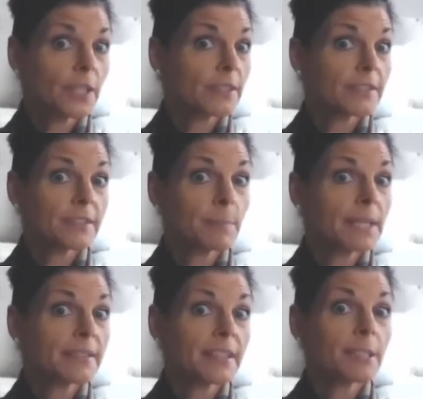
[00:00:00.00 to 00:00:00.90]
It's
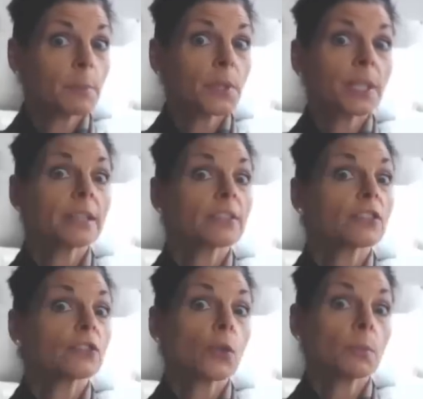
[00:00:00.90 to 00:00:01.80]
basically putting the
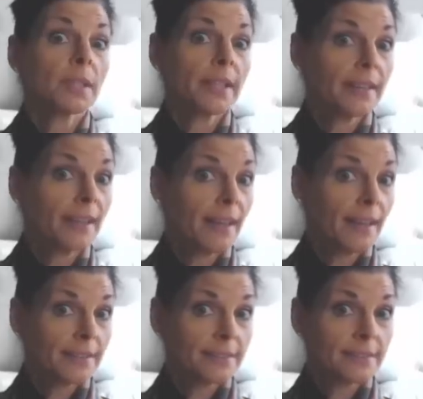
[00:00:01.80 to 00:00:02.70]
strobe light
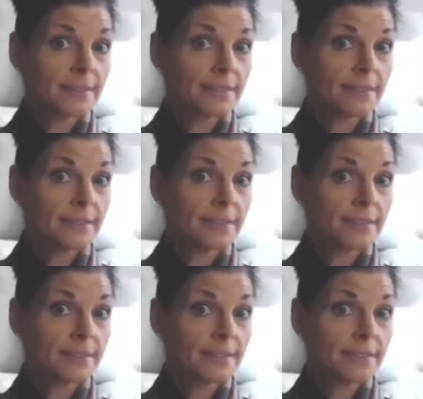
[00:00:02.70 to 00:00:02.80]
on,